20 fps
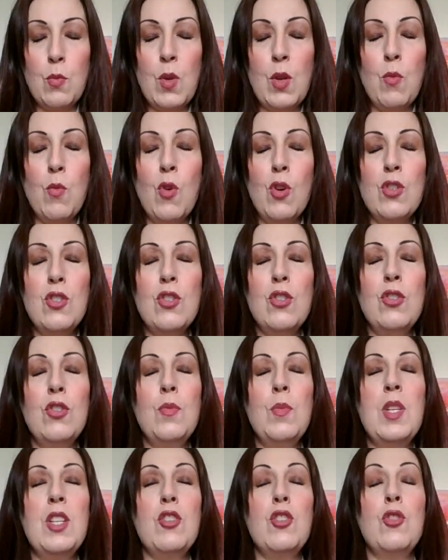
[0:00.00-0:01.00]
We want you to
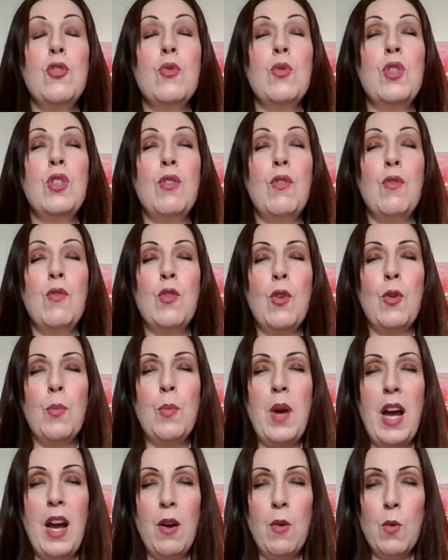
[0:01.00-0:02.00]
be assured of your
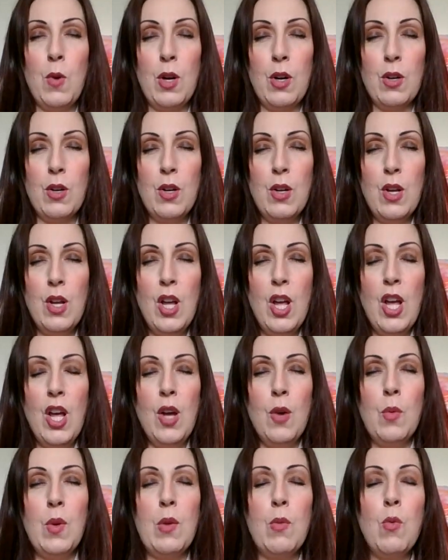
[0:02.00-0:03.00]
power.
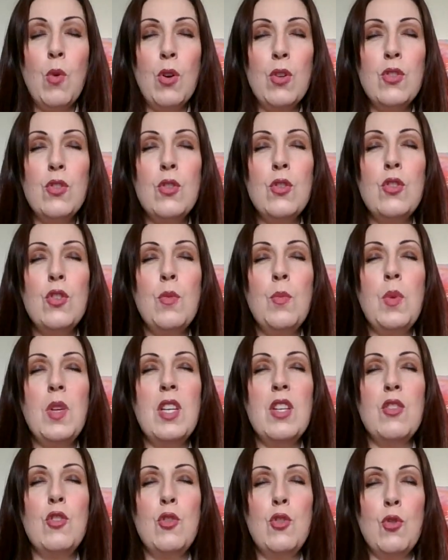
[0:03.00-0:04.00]
We want you to
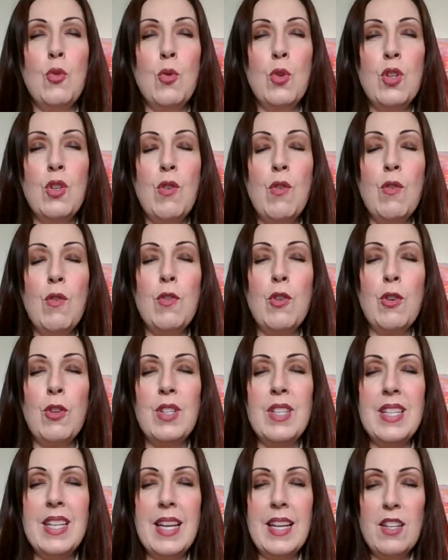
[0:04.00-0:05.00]
be assured of your
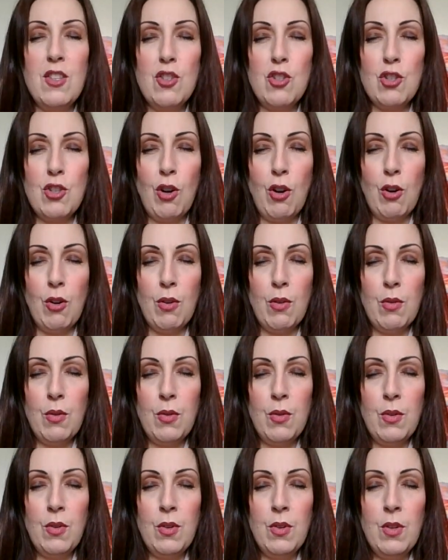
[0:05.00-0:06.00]
nature.
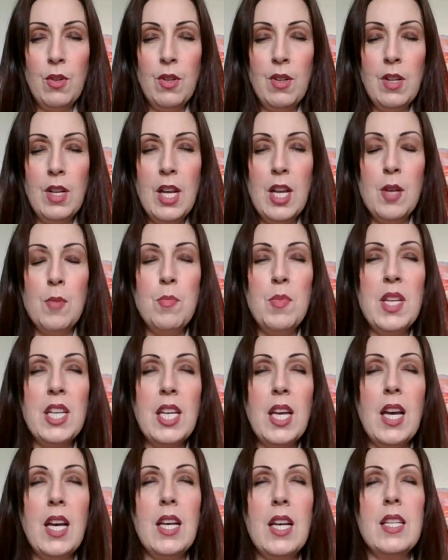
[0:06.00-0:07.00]

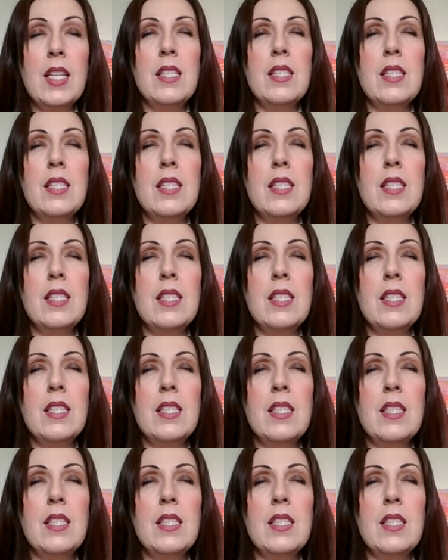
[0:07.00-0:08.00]
Because the
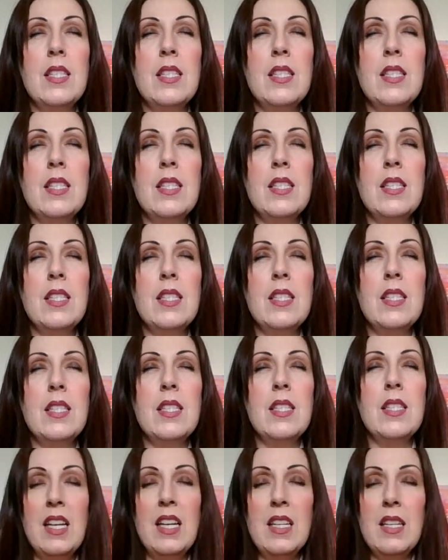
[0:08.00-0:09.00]
world can
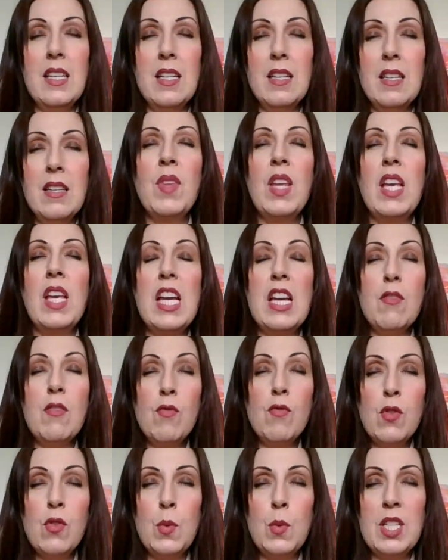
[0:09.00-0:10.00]

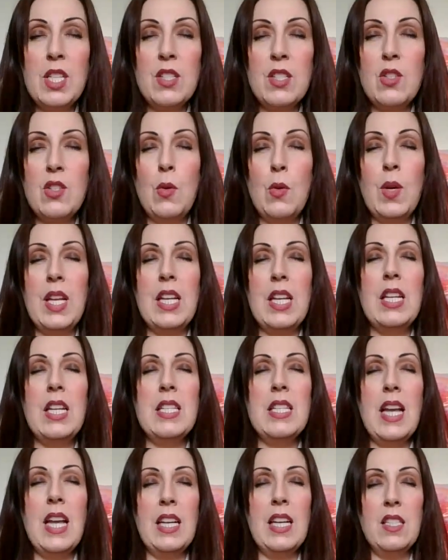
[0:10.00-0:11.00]
influence you in a
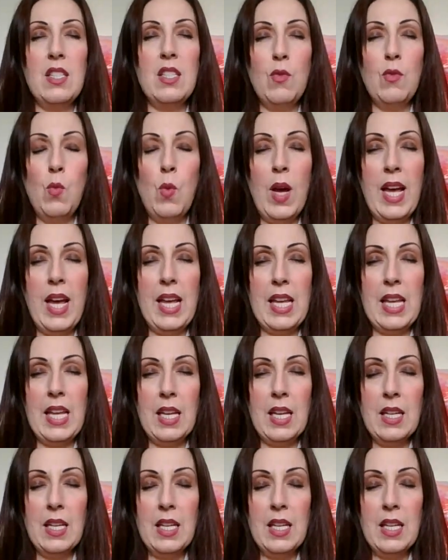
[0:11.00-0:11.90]
negative way.